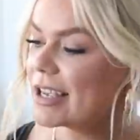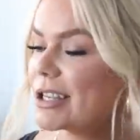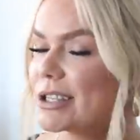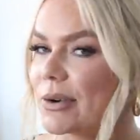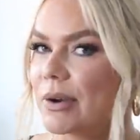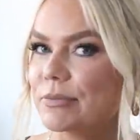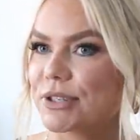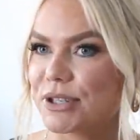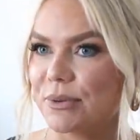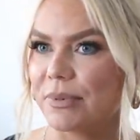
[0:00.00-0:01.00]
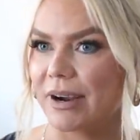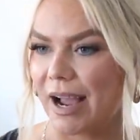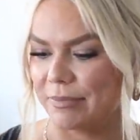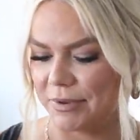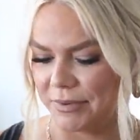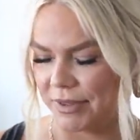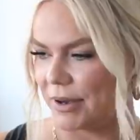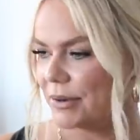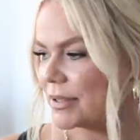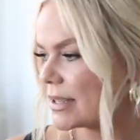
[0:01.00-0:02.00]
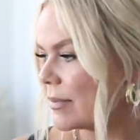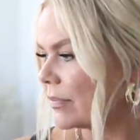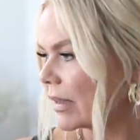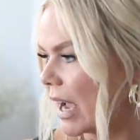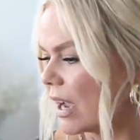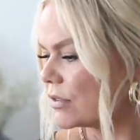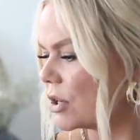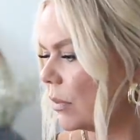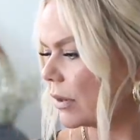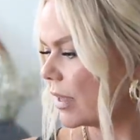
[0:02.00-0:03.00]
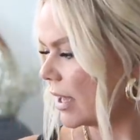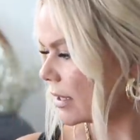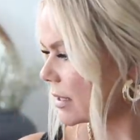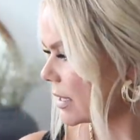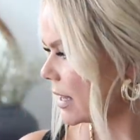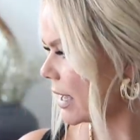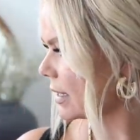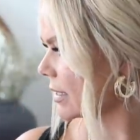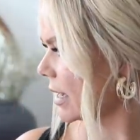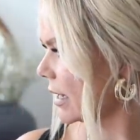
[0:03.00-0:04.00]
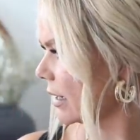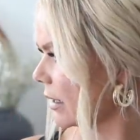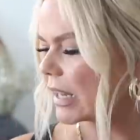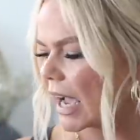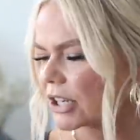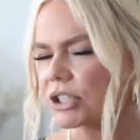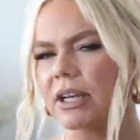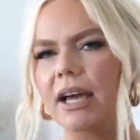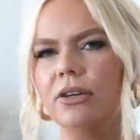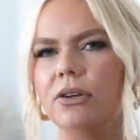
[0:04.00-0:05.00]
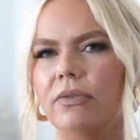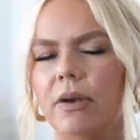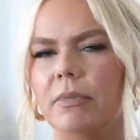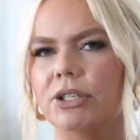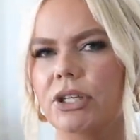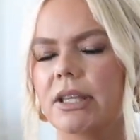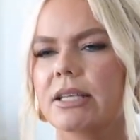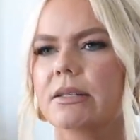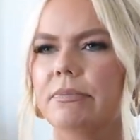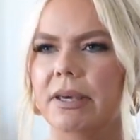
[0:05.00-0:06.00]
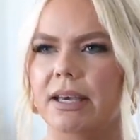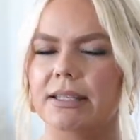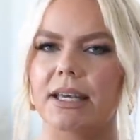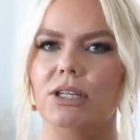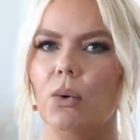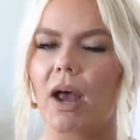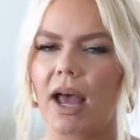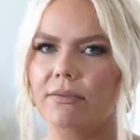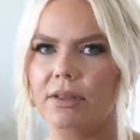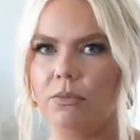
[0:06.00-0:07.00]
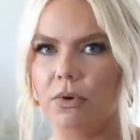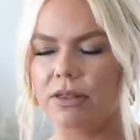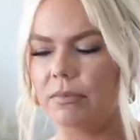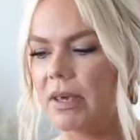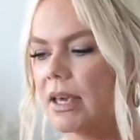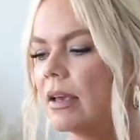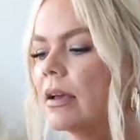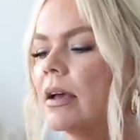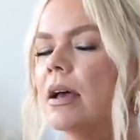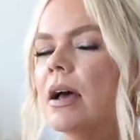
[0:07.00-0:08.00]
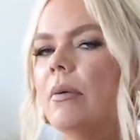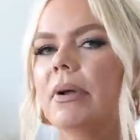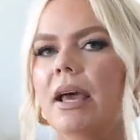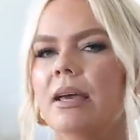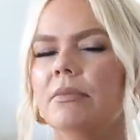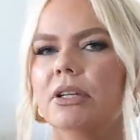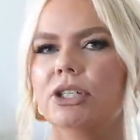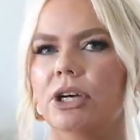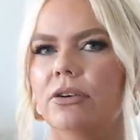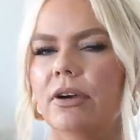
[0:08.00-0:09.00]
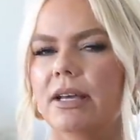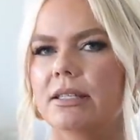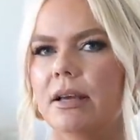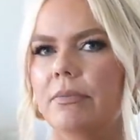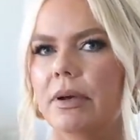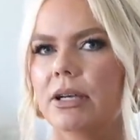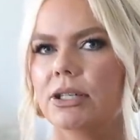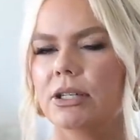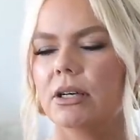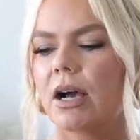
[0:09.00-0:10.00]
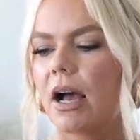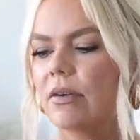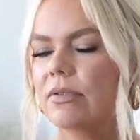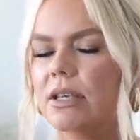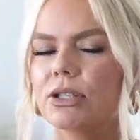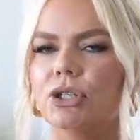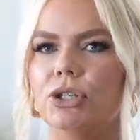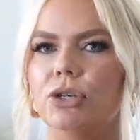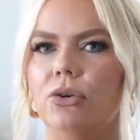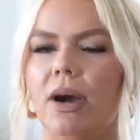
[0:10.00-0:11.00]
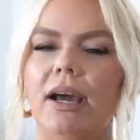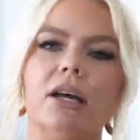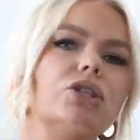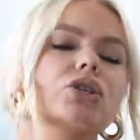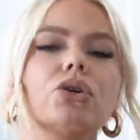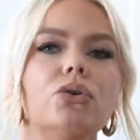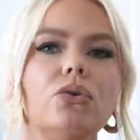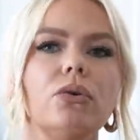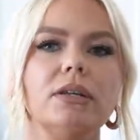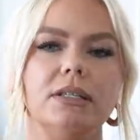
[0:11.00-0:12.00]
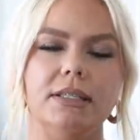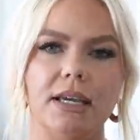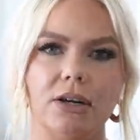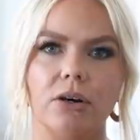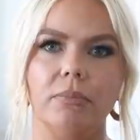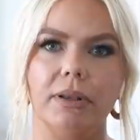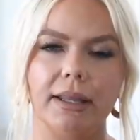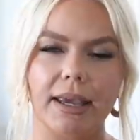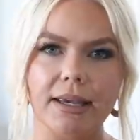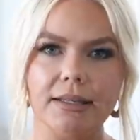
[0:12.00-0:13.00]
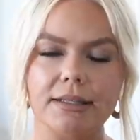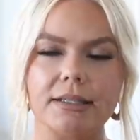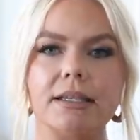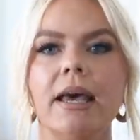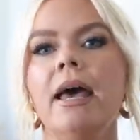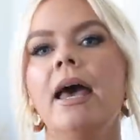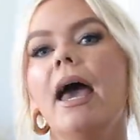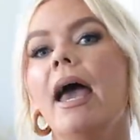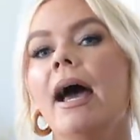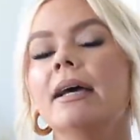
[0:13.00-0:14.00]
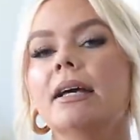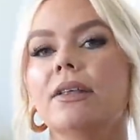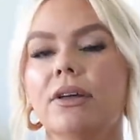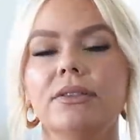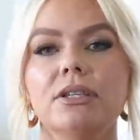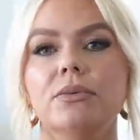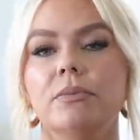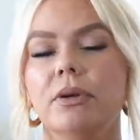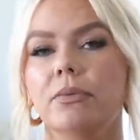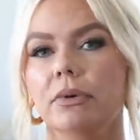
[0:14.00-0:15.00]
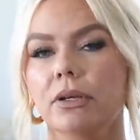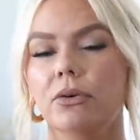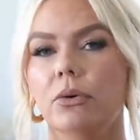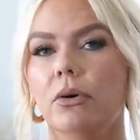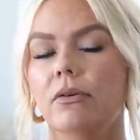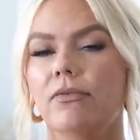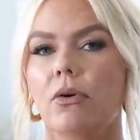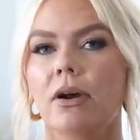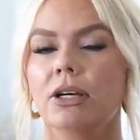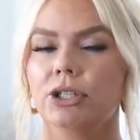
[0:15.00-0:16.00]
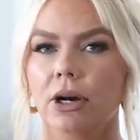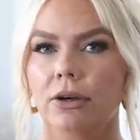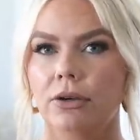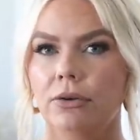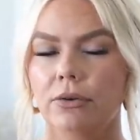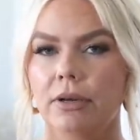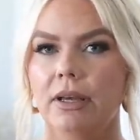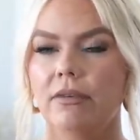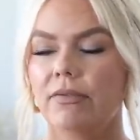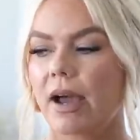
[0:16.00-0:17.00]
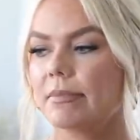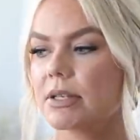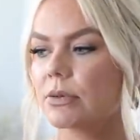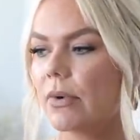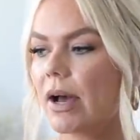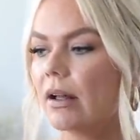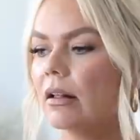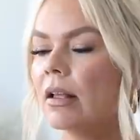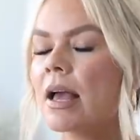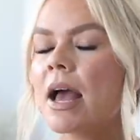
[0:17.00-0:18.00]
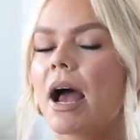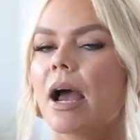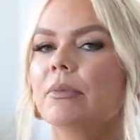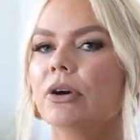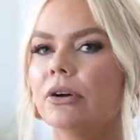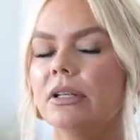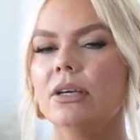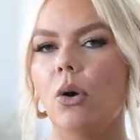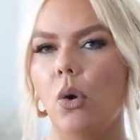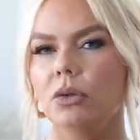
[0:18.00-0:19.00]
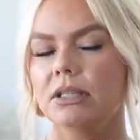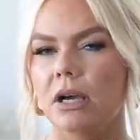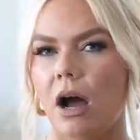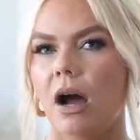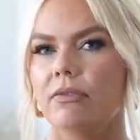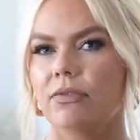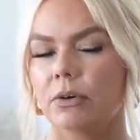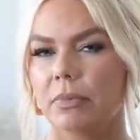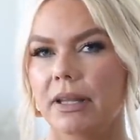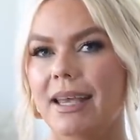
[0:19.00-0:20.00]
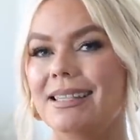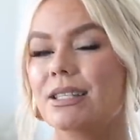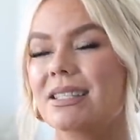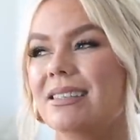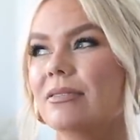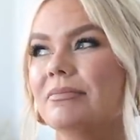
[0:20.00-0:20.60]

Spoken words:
So I'm super happy with those. I have two more things and that is it. Actually, I don't know if I mentioned this because I don't have them with me, but I am gonna show you guys a picture of these new, I got two dinner plates. And I thought these would be really cool for a charcuterie vibe as well. I'm currently holding off for plates.